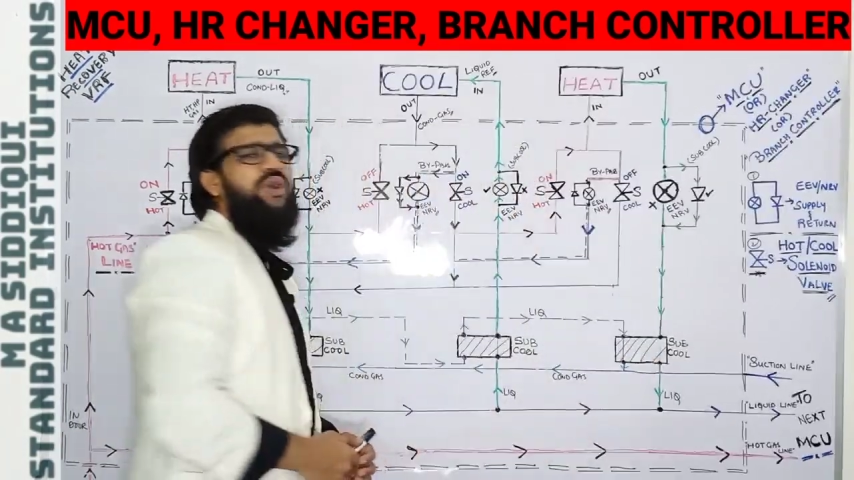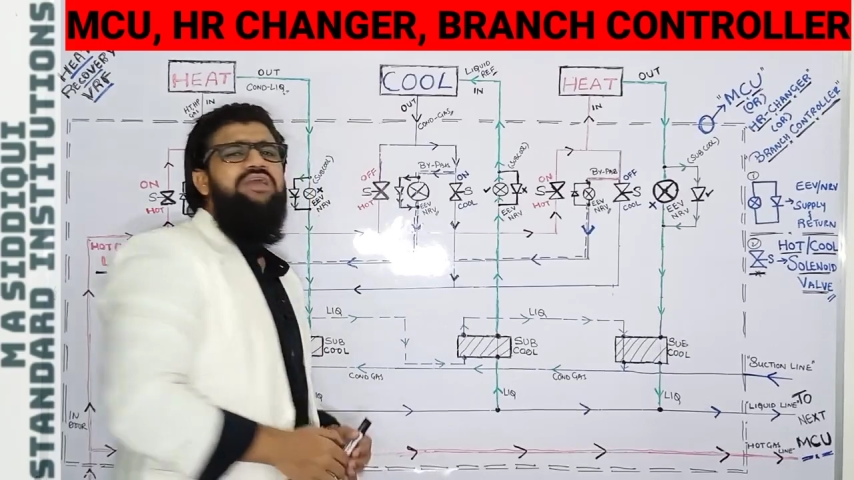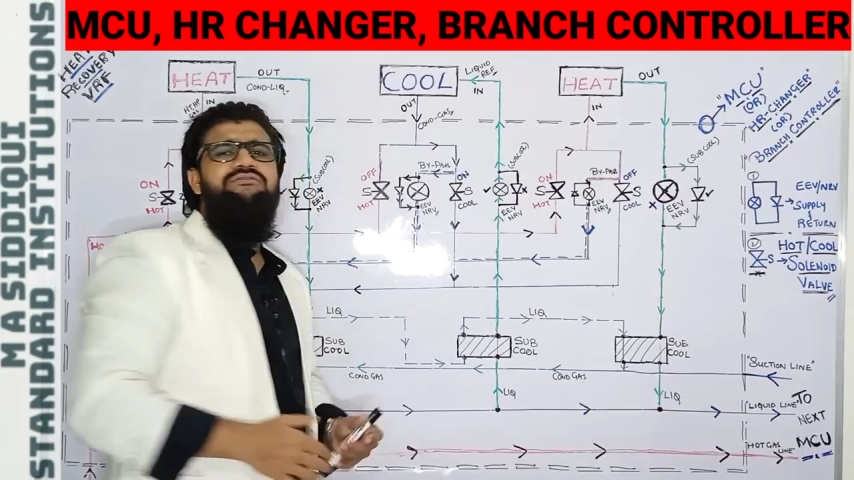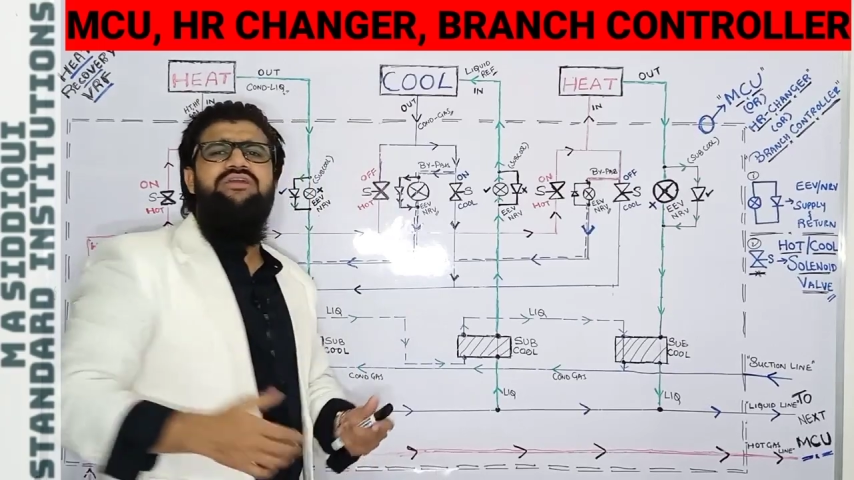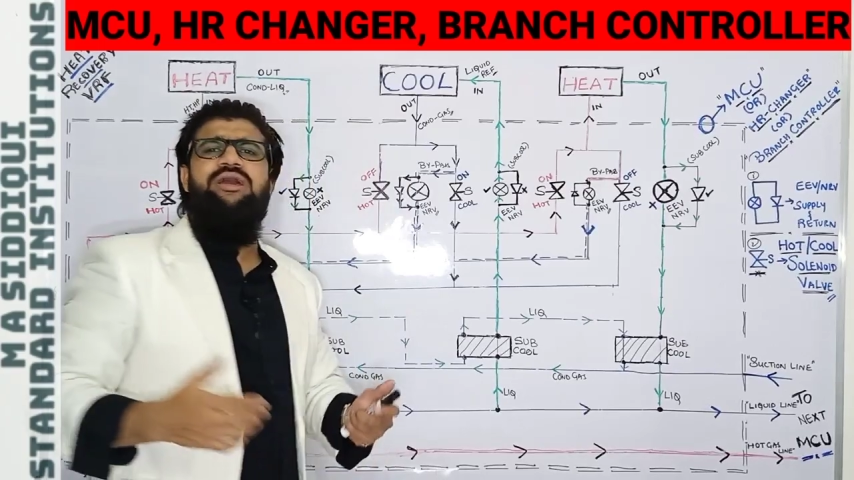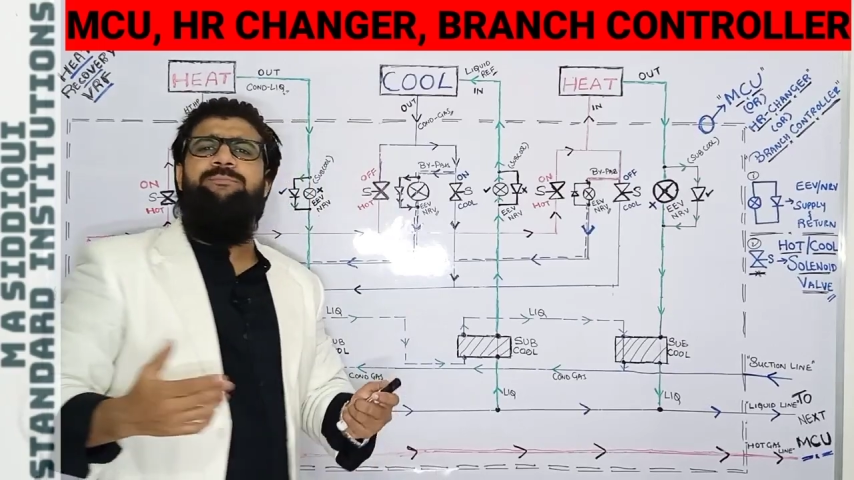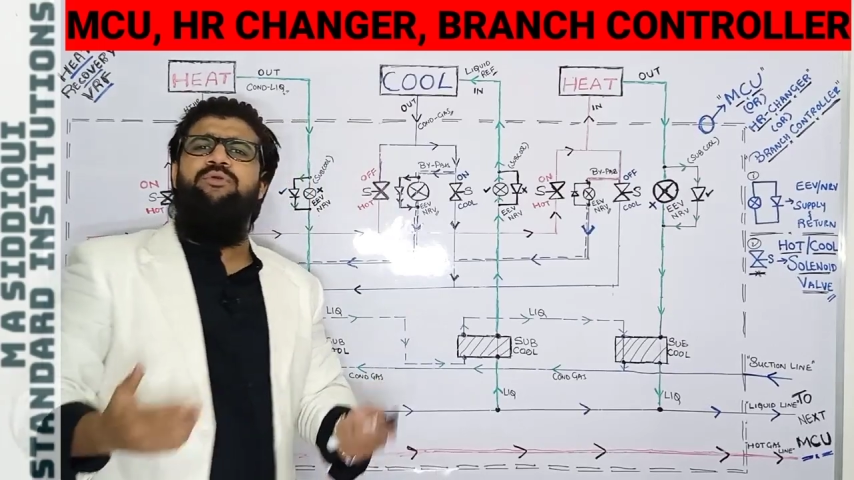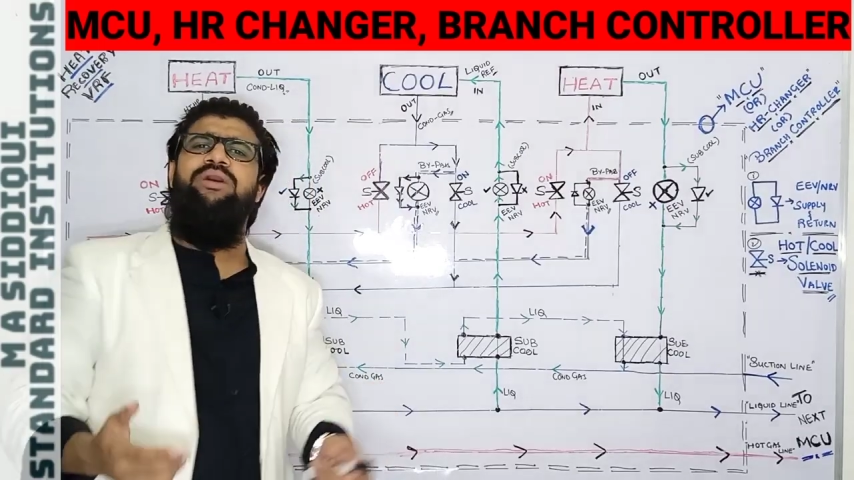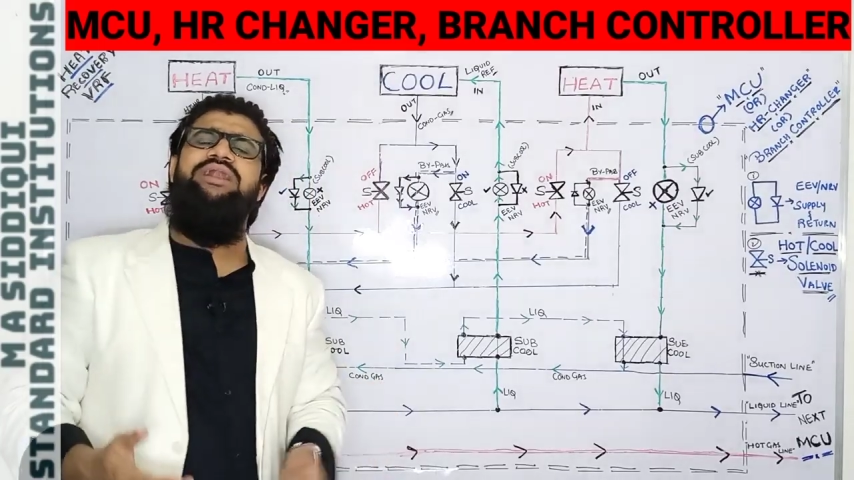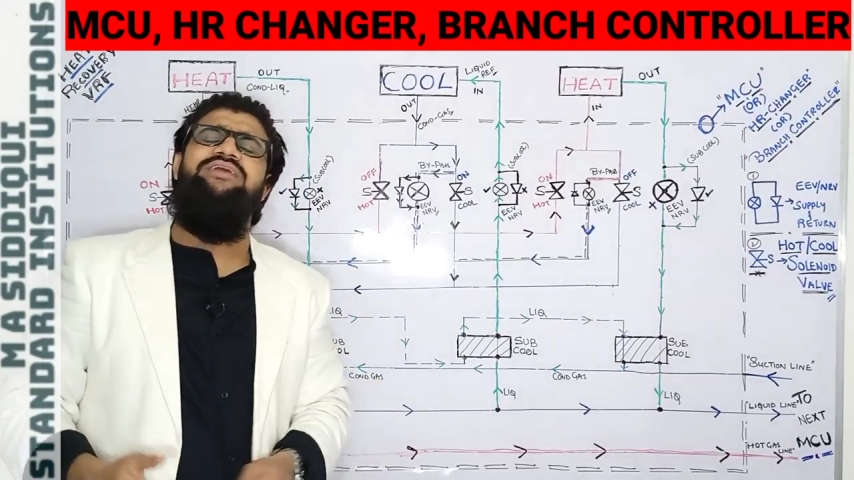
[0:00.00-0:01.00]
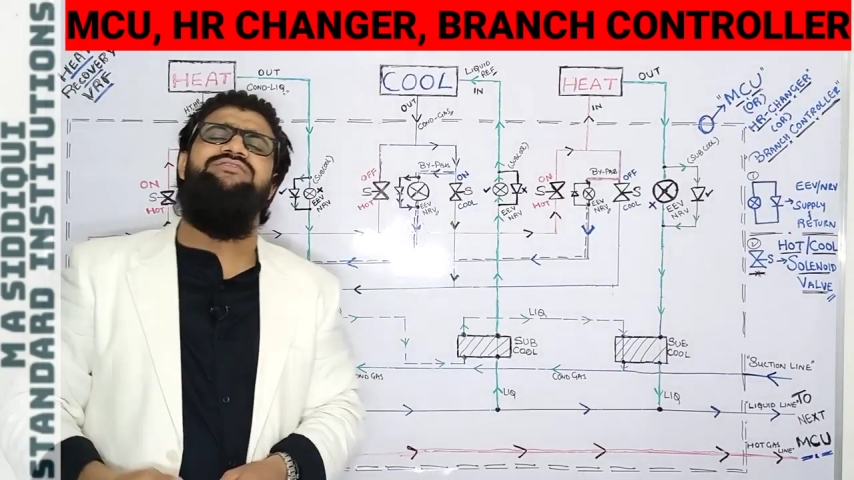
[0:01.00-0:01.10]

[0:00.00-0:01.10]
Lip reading: Why we are providing